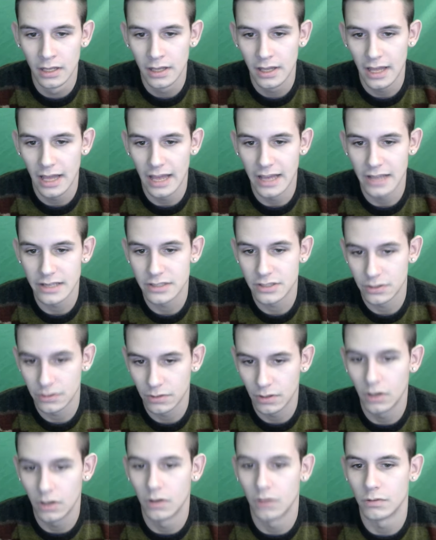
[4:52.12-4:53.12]
as their
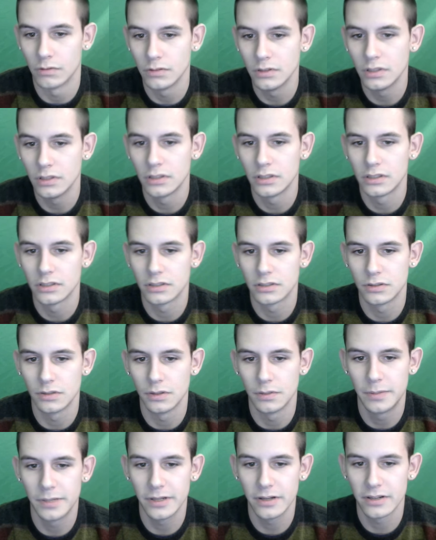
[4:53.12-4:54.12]
own to
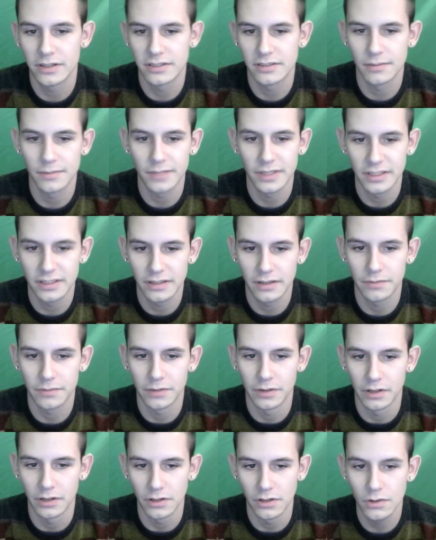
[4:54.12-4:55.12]
appear as something
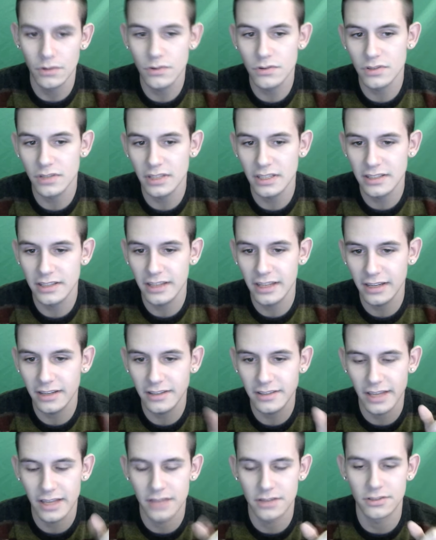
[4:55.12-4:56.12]
different, usually to get
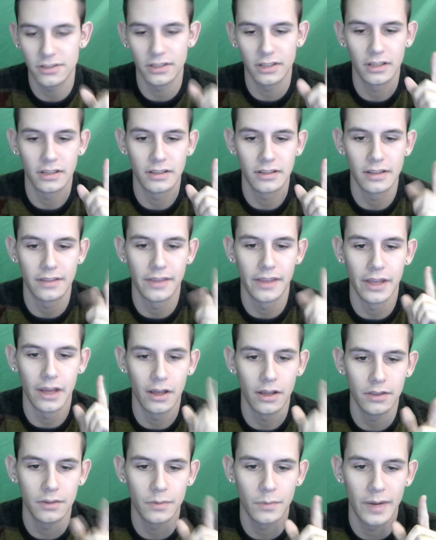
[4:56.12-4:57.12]
attention that they
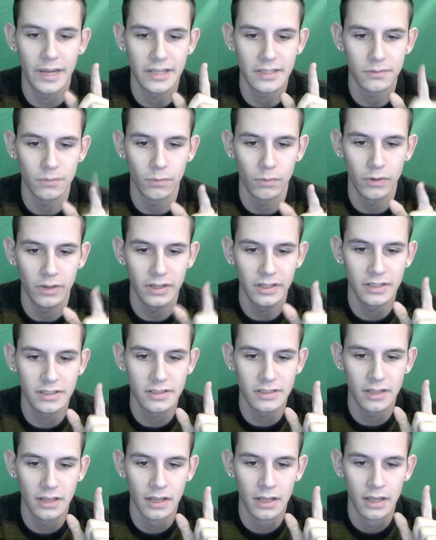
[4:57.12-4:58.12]
otherwise wouldn't
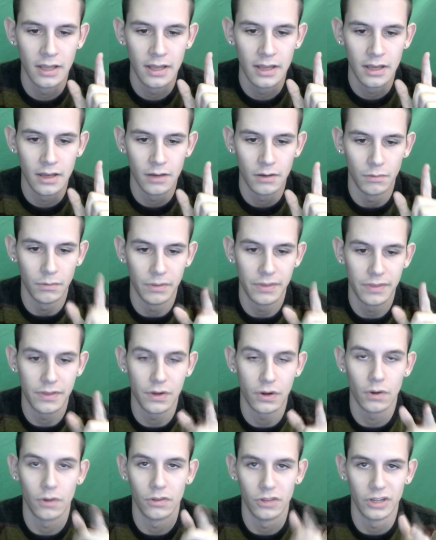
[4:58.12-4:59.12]
with
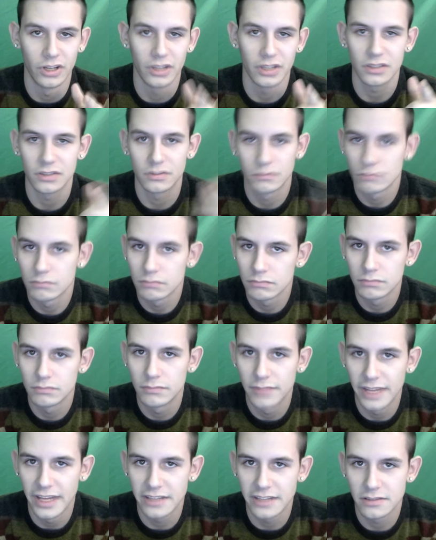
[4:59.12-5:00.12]
their own looks.
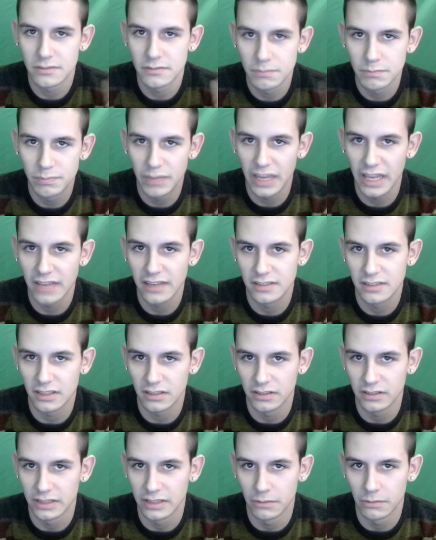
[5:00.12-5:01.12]
That's
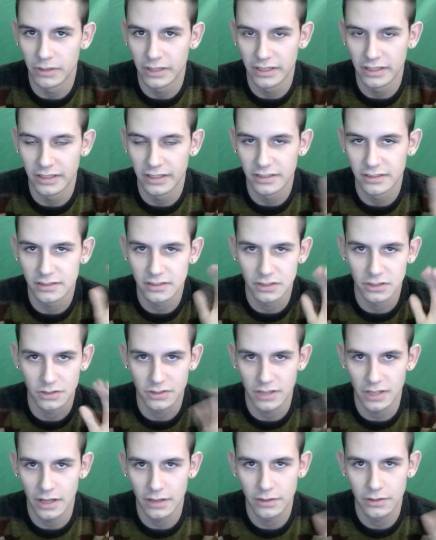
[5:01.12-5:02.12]
basically what it is. There's
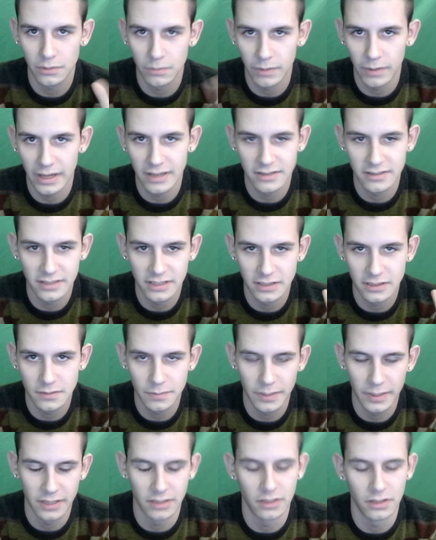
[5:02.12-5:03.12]
other ways that it's
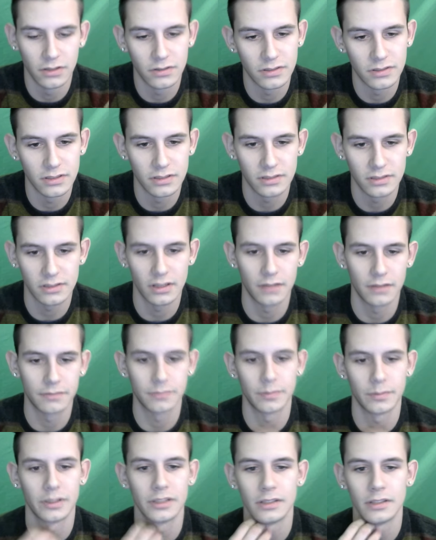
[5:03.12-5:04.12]
been used and stuff, but